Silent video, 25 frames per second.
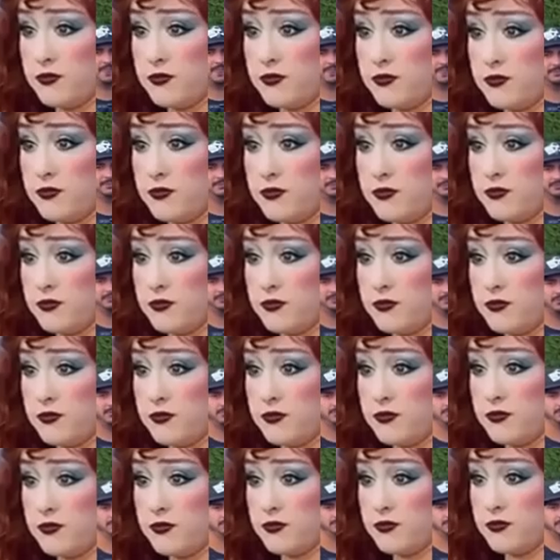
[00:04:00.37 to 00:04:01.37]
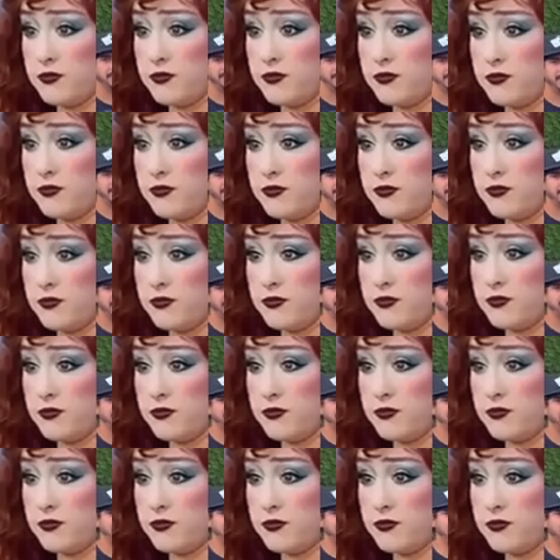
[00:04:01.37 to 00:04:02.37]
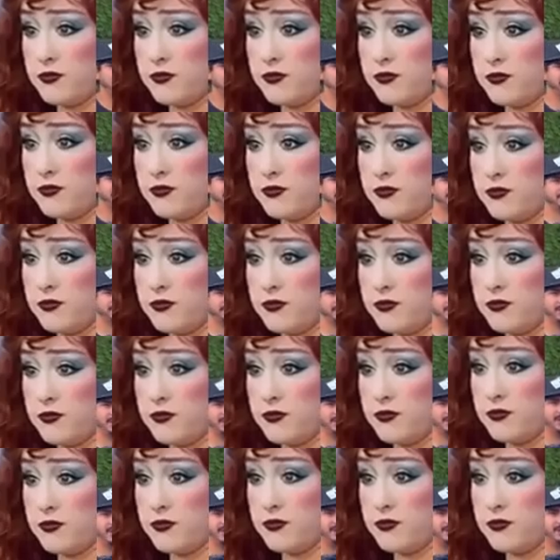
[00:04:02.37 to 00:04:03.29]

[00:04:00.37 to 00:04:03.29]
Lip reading: No words are spoken by the person on screen.